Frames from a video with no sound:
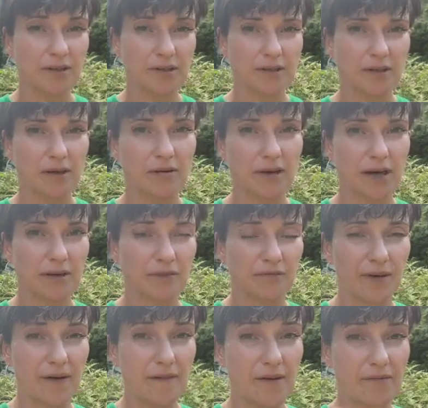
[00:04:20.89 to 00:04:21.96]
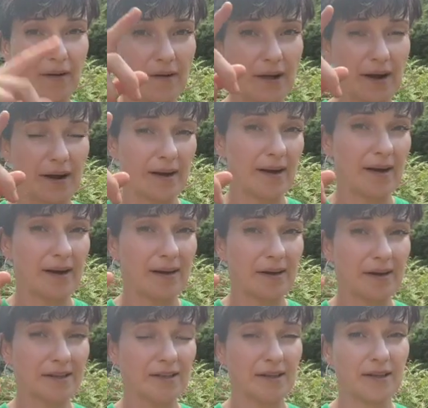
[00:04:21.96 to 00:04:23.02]
so kind of very, very high
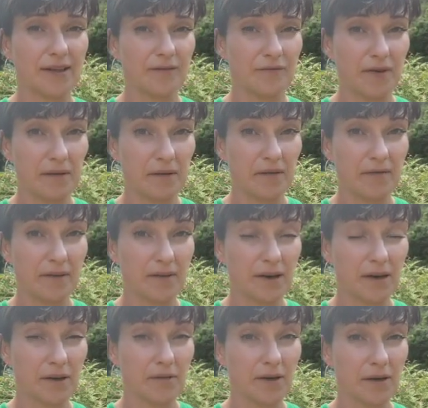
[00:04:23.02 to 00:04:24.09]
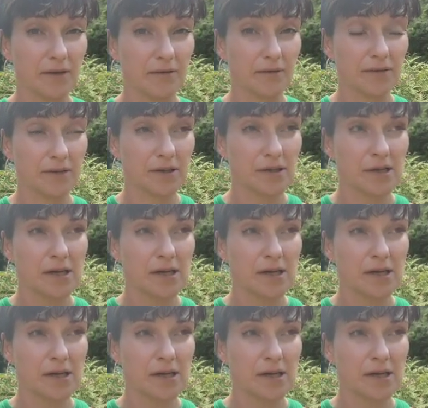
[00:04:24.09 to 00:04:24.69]
highs and then very, very low lows,